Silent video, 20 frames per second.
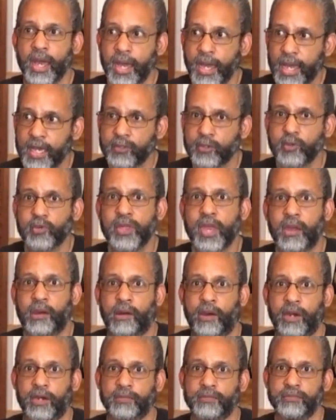as who they
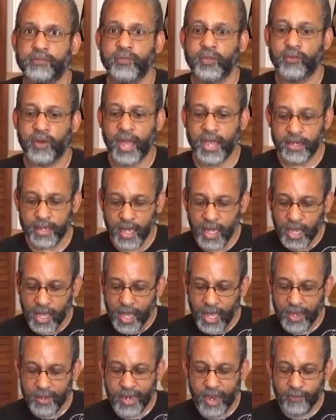are, right?
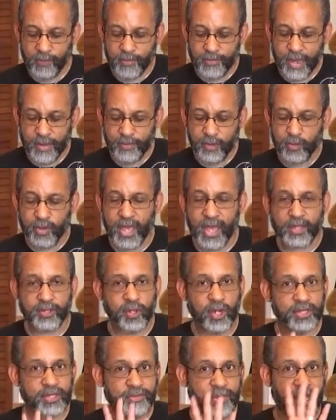And now remember, we had
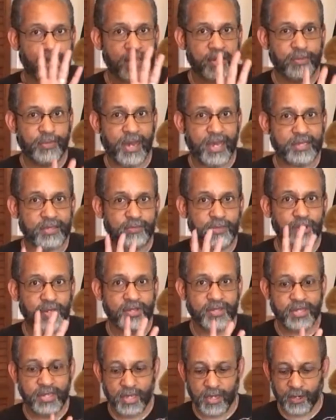talked about in the
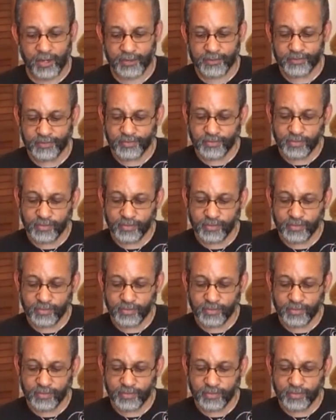possibility here